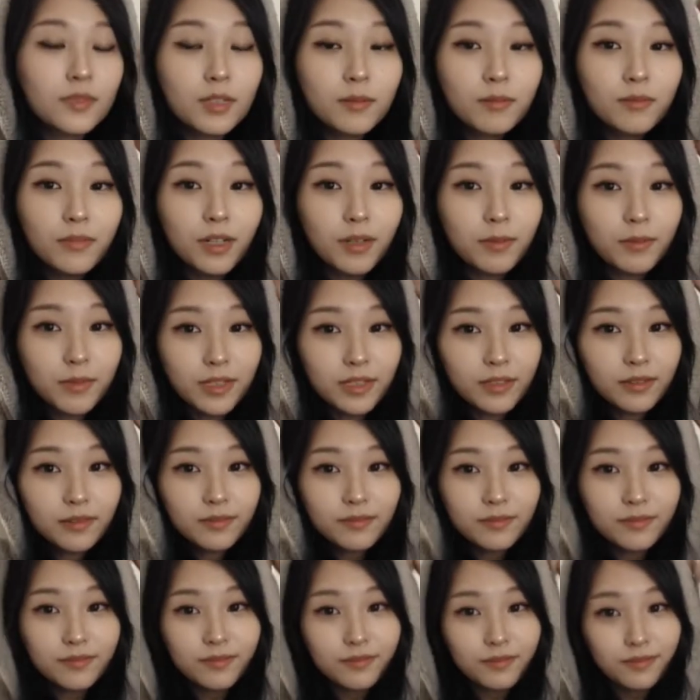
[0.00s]
I mean,
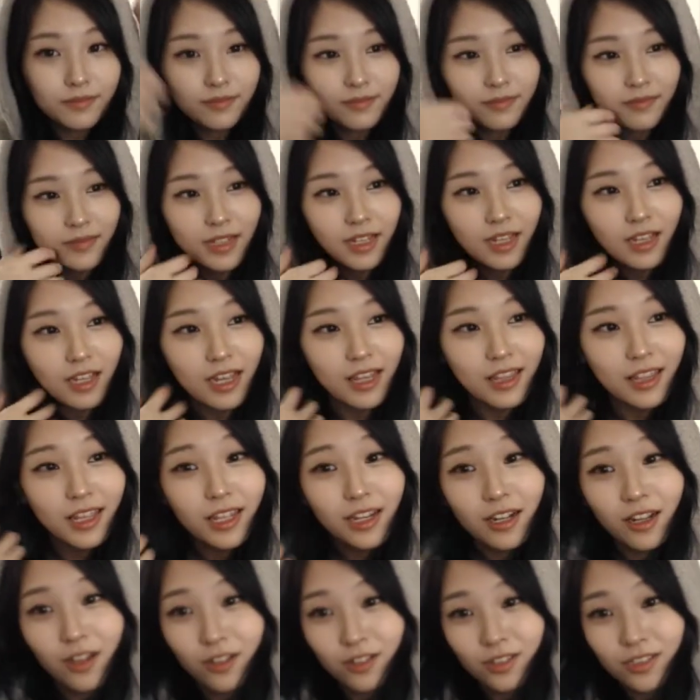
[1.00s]
and then
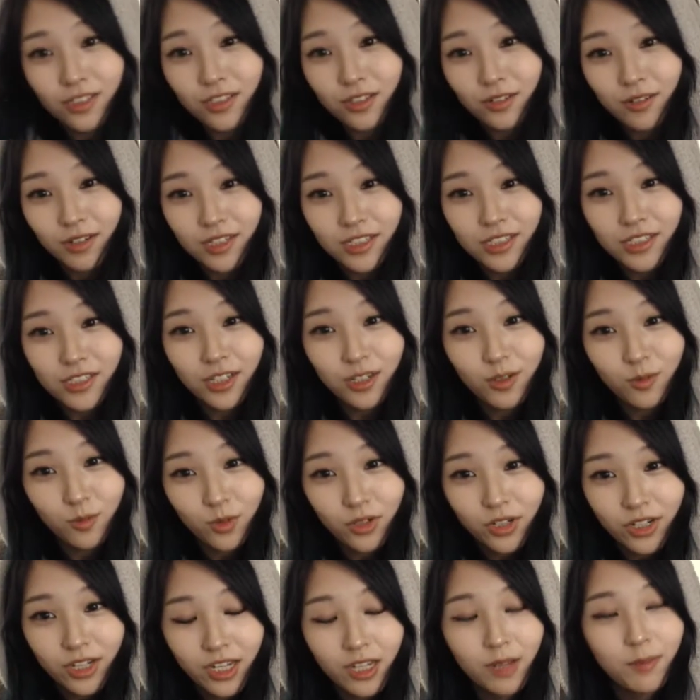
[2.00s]
also I start
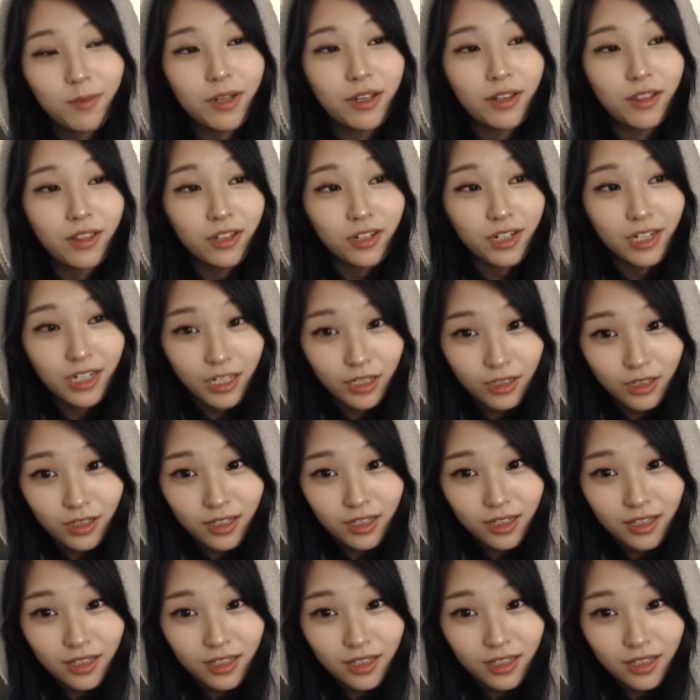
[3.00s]
worrying about their health.